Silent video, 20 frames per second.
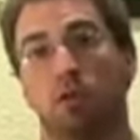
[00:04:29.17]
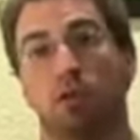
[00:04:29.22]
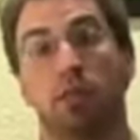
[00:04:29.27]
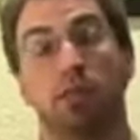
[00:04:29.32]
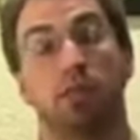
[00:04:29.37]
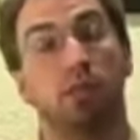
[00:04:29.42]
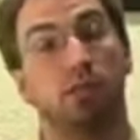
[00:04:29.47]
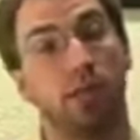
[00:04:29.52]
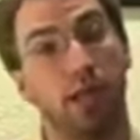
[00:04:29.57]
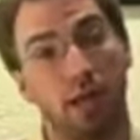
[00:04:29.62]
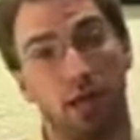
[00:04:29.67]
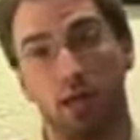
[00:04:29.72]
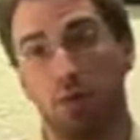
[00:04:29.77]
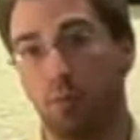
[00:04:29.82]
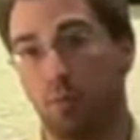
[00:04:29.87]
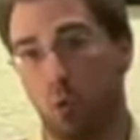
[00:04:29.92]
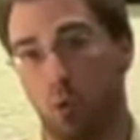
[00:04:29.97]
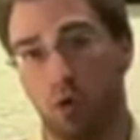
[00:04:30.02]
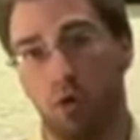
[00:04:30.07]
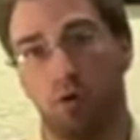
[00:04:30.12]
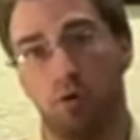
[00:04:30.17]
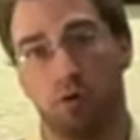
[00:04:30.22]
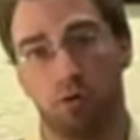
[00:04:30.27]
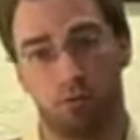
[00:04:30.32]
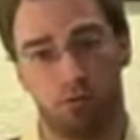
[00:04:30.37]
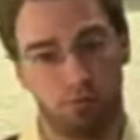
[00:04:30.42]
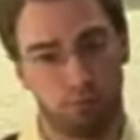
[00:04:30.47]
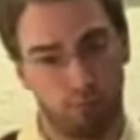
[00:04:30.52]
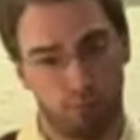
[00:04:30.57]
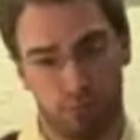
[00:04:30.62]
The second important
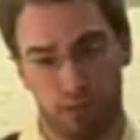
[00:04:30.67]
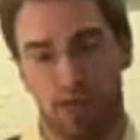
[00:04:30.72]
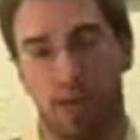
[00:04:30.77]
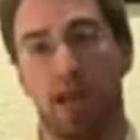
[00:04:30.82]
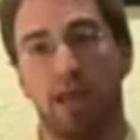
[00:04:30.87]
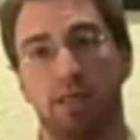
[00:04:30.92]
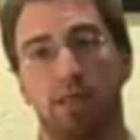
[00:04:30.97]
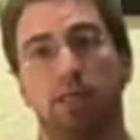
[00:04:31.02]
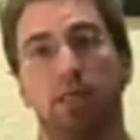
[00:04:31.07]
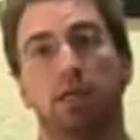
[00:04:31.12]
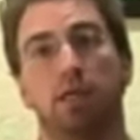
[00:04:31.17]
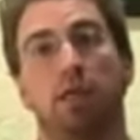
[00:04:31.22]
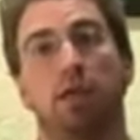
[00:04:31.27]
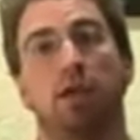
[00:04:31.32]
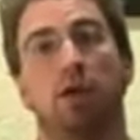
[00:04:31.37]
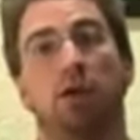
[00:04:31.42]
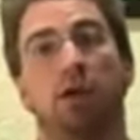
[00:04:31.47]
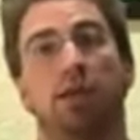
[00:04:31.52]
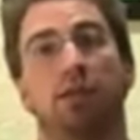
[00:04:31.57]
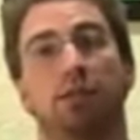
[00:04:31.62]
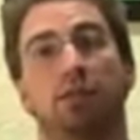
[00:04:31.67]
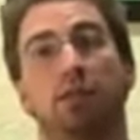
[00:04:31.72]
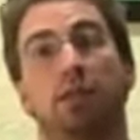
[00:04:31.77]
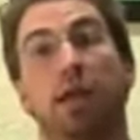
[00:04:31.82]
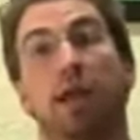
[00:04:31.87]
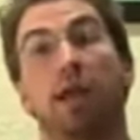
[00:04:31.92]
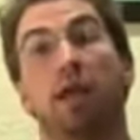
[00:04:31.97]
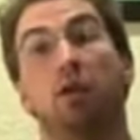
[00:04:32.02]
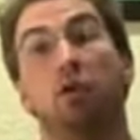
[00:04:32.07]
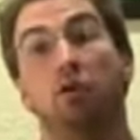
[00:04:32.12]
big idea here is
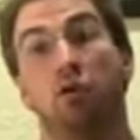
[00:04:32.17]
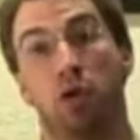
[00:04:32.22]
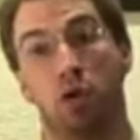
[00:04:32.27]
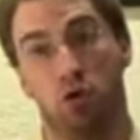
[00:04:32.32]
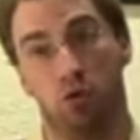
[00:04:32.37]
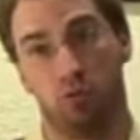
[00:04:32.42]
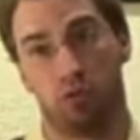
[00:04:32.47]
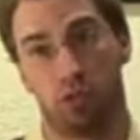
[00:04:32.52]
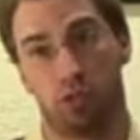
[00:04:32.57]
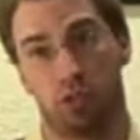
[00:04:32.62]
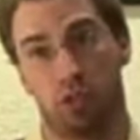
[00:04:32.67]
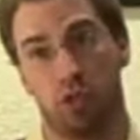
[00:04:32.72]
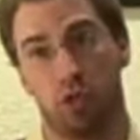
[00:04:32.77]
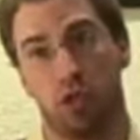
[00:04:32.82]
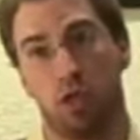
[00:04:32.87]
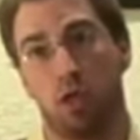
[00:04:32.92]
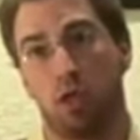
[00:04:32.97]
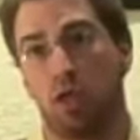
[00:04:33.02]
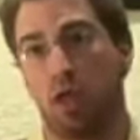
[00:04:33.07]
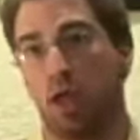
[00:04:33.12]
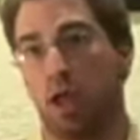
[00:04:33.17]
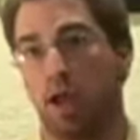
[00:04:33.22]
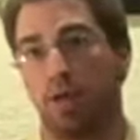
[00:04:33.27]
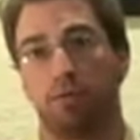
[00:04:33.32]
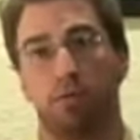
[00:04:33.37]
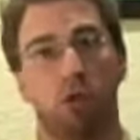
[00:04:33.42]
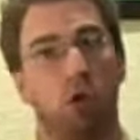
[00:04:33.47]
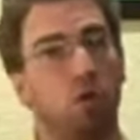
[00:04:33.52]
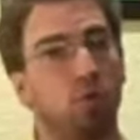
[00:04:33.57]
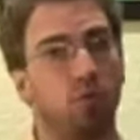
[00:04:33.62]
take notes.
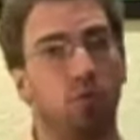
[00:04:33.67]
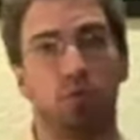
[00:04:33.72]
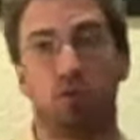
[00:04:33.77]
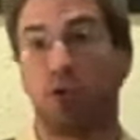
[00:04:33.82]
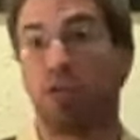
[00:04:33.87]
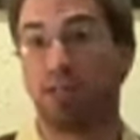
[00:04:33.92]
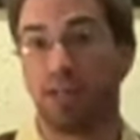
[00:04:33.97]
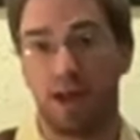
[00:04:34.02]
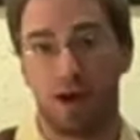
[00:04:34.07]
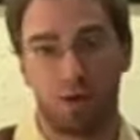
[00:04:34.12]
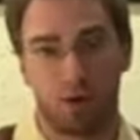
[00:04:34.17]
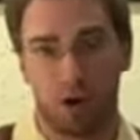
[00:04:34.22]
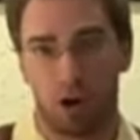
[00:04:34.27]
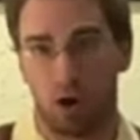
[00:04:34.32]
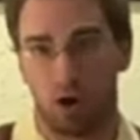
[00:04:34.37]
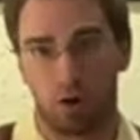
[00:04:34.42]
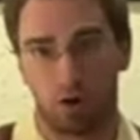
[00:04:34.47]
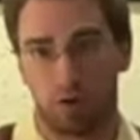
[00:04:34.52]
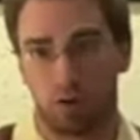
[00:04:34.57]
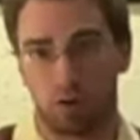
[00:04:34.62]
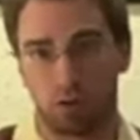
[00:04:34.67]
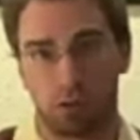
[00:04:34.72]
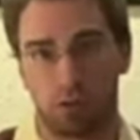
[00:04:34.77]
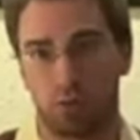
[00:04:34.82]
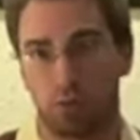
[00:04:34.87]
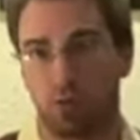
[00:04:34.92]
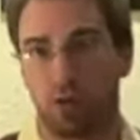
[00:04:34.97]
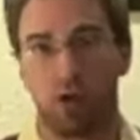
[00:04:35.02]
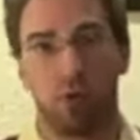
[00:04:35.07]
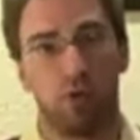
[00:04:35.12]
Don't print out articles to
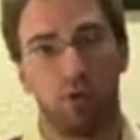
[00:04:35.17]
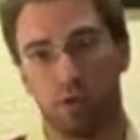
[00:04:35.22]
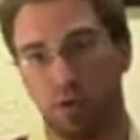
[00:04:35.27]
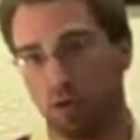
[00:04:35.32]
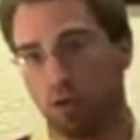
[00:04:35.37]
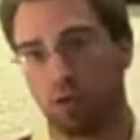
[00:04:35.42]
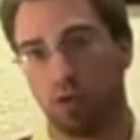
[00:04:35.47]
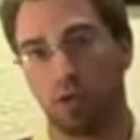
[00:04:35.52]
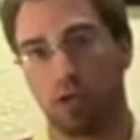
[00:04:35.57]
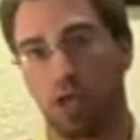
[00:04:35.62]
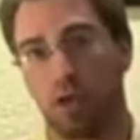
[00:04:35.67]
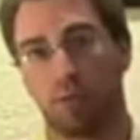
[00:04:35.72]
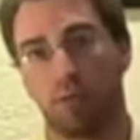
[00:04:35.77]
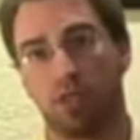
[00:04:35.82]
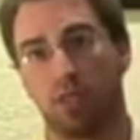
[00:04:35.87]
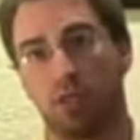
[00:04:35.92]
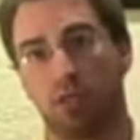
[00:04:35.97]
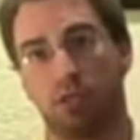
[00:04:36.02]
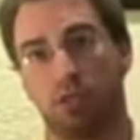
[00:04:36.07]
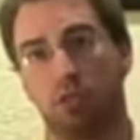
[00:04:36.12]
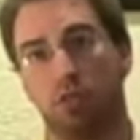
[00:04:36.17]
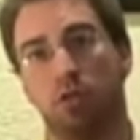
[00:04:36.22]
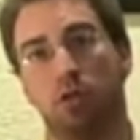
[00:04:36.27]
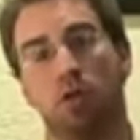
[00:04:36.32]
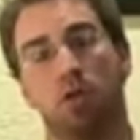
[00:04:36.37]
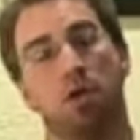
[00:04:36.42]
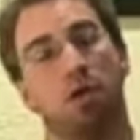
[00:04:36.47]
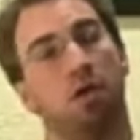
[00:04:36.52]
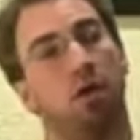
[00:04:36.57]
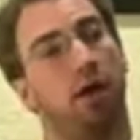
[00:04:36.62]
bring with you to the competition,
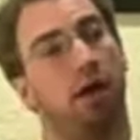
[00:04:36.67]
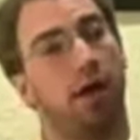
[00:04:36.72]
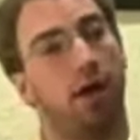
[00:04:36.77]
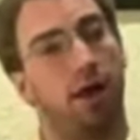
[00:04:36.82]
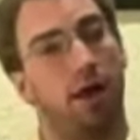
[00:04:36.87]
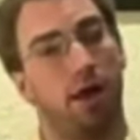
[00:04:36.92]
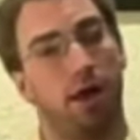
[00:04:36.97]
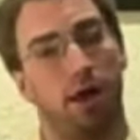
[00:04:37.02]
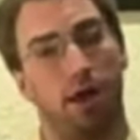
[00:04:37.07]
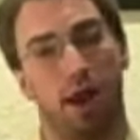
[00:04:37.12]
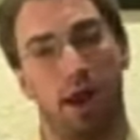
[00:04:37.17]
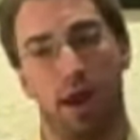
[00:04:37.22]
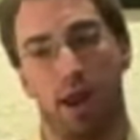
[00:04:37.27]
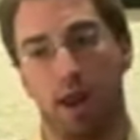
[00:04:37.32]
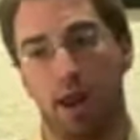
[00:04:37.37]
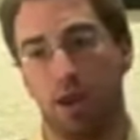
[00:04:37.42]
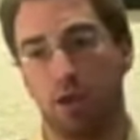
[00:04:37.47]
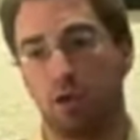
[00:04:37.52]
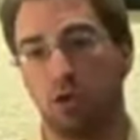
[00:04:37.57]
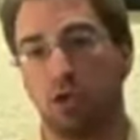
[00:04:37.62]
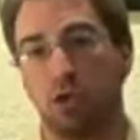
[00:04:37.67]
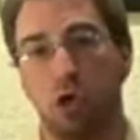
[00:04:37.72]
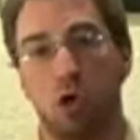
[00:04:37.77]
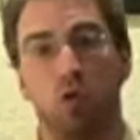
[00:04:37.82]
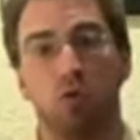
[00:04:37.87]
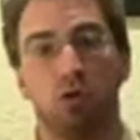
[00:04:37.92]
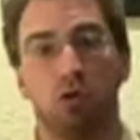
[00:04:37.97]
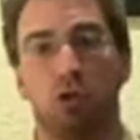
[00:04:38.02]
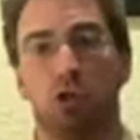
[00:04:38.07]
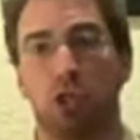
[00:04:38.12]
and
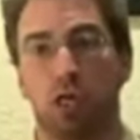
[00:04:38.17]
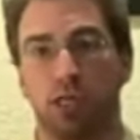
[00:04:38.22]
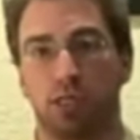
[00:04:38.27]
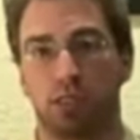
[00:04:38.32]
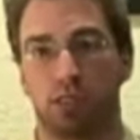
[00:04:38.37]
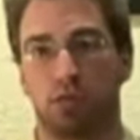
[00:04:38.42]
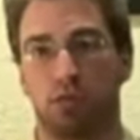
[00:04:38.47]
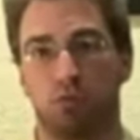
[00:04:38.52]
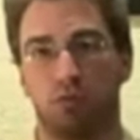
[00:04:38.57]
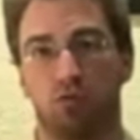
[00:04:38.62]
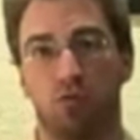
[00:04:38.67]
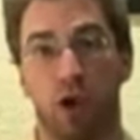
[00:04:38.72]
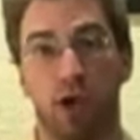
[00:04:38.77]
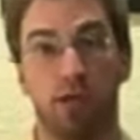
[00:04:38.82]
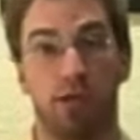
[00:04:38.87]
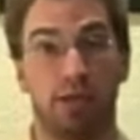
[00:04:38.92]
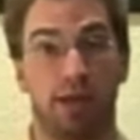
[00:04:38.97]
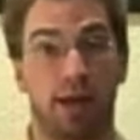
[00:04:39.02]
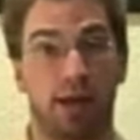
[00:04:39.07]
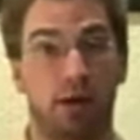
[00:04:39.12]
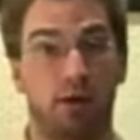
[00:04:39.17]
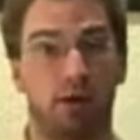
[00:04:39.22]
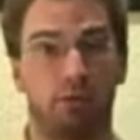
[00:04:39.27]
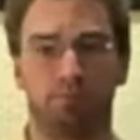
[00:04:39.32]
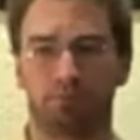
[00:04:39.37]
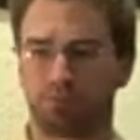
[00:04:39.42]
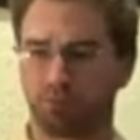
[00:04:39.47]
don't just write down